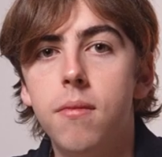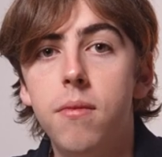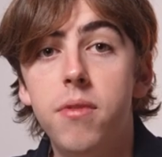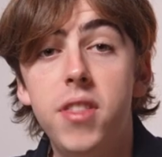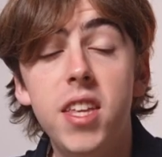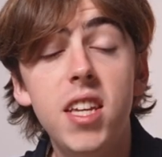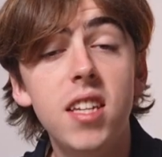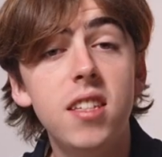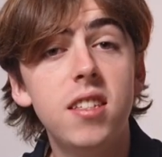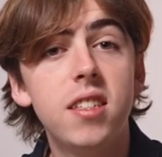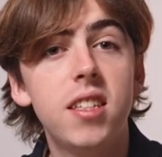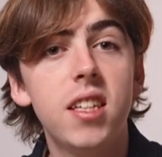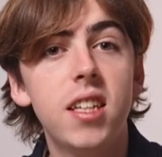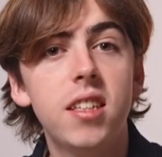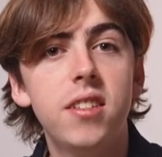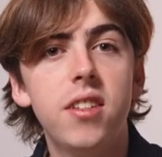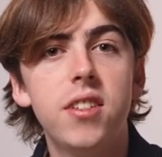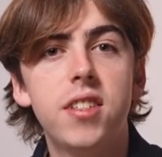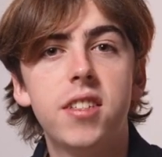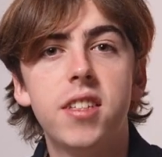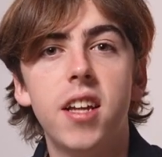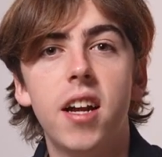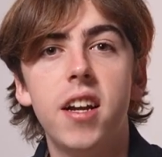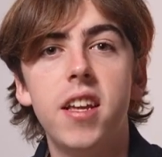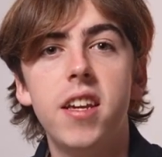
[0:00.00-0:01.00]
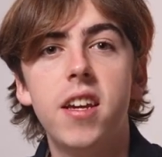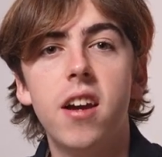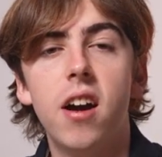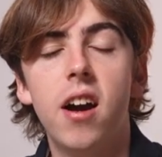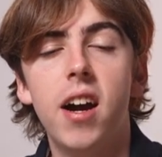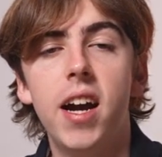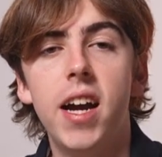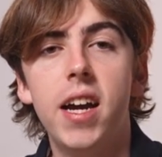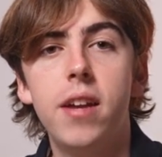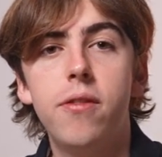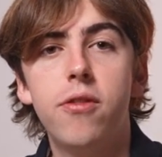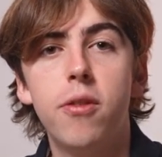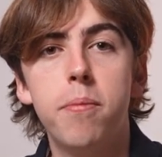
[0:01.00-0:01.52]
This is the study
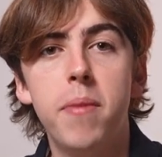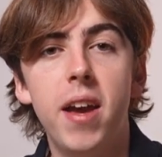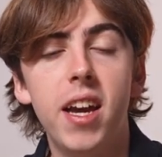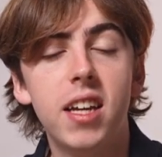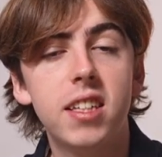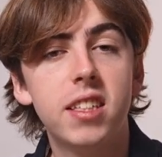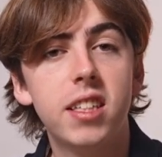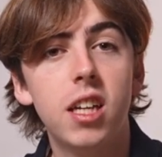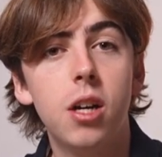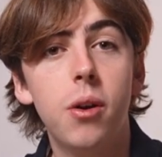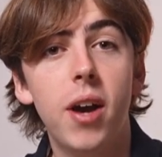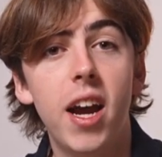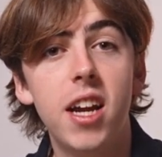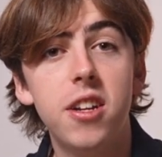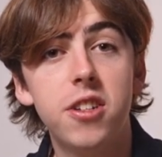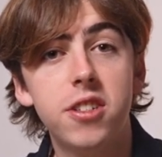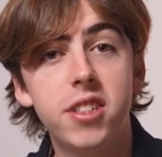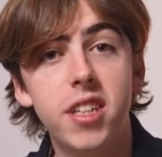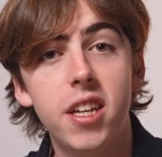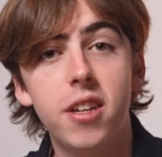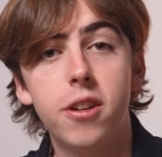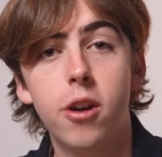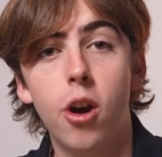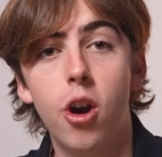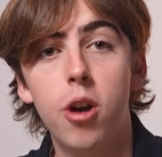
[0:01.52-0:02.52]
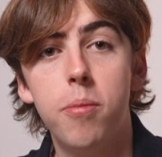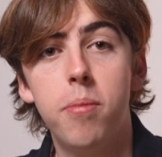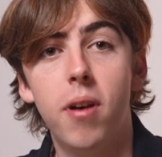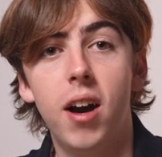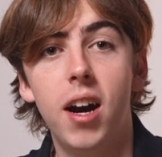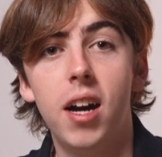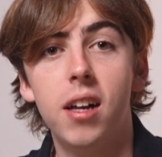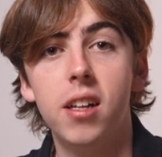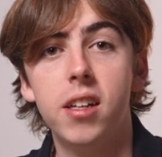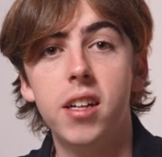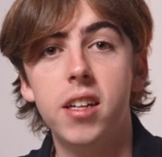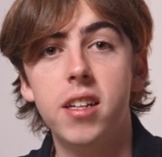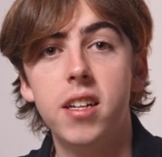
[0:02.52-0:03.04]
guide from Excel HSC
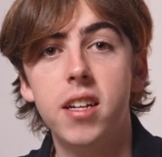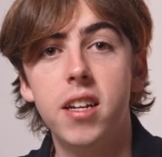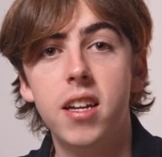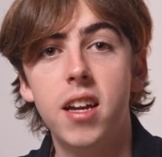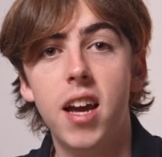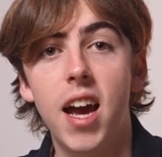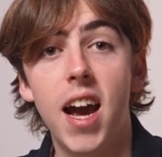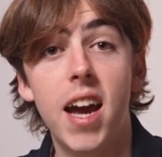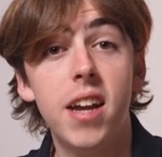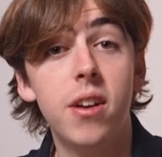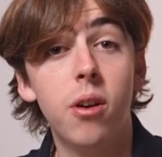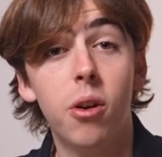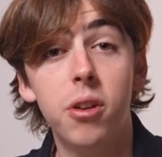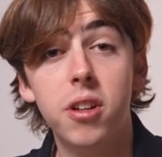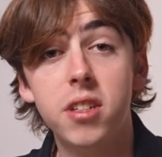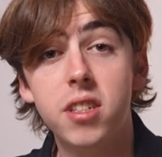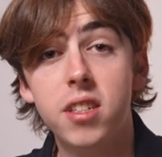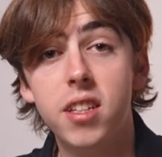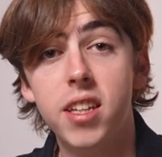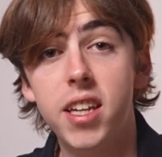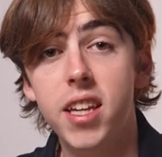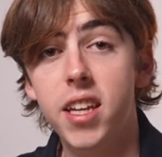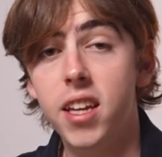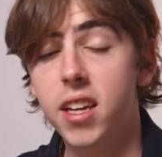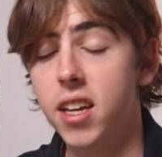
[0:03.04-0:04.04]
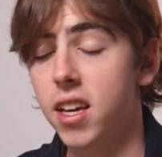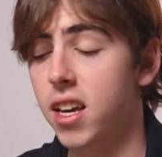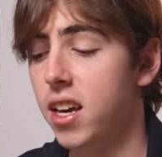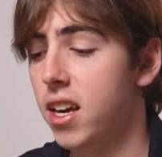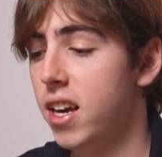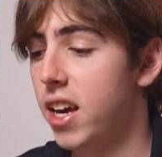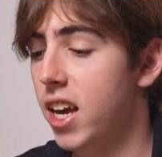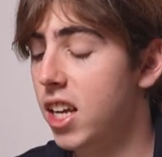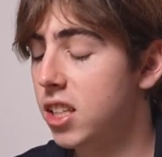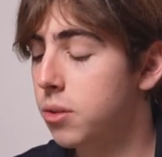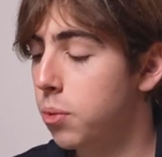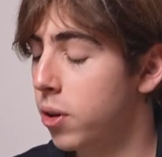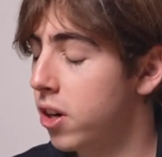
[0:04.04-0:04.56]
Copilot, and honestly,
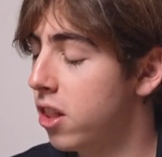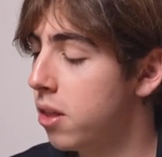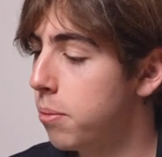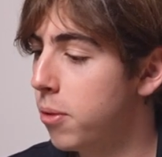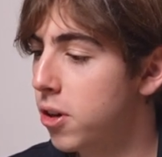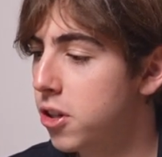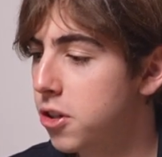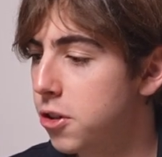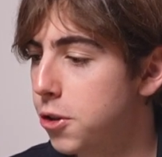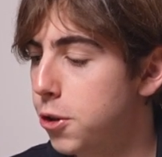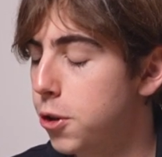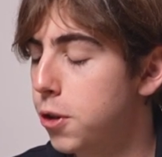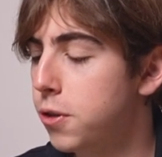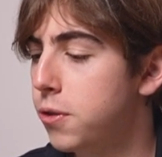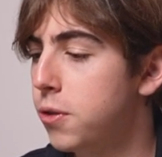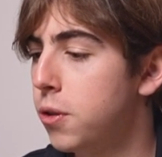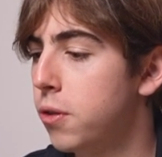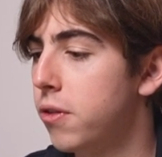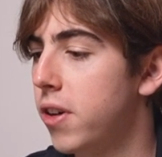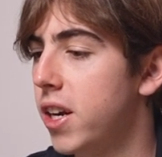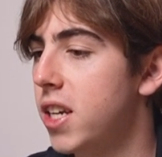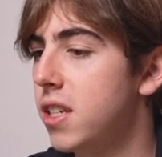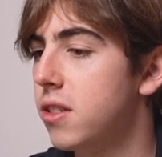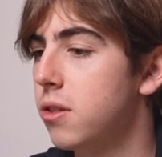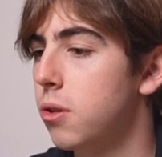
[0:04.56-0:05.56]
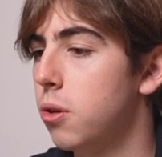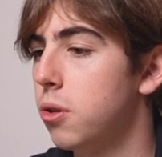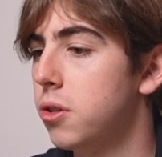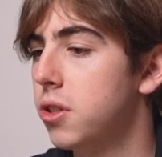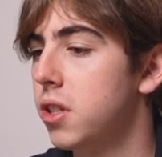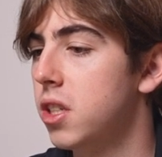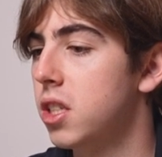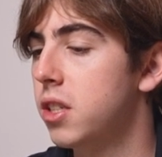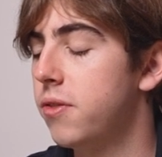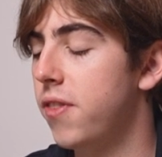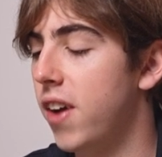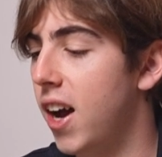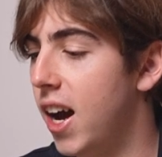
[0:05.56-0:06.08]
it's one of the most useful
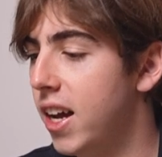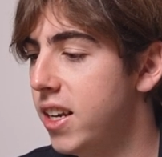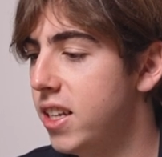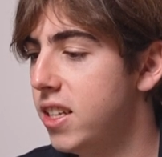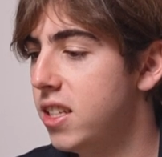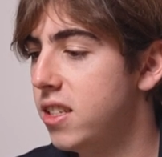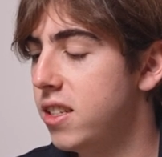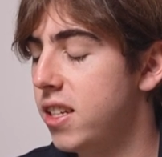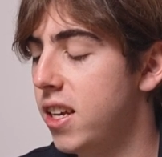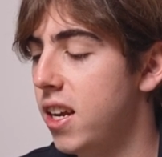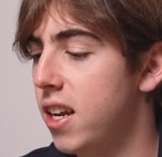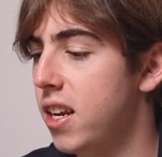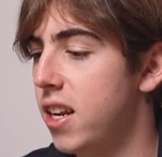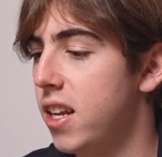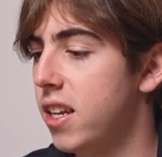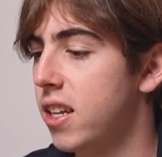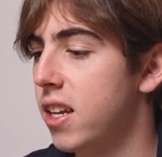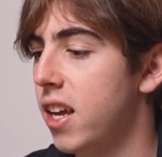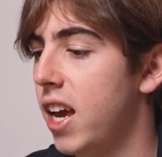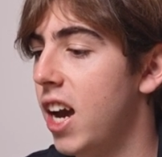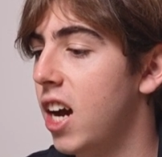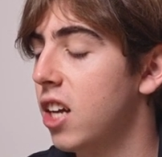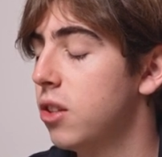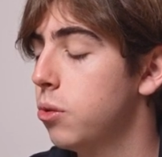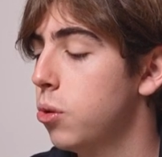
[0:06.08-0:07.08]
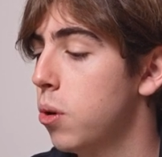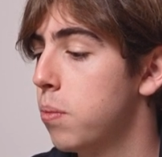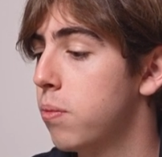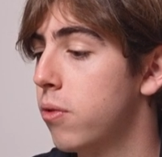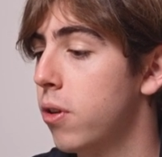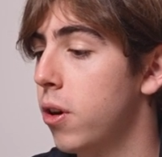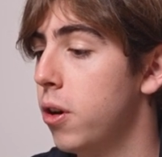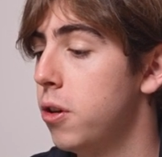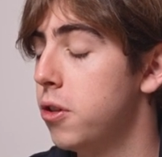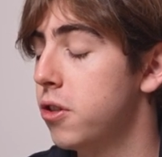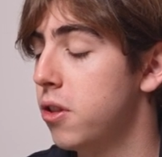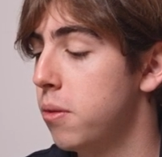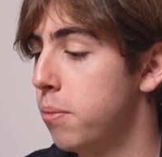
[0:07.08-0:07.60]
resources for understanding how to
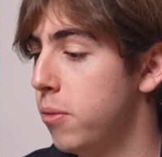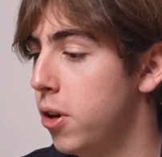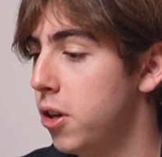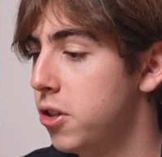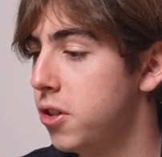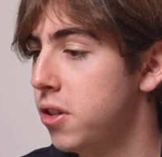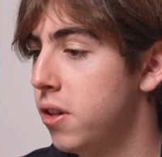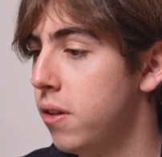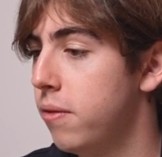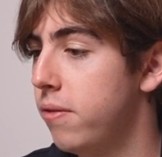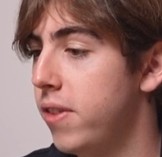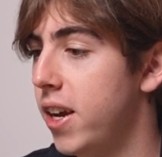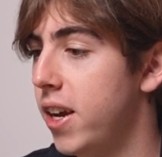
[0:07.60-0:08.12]
approach the Merchant of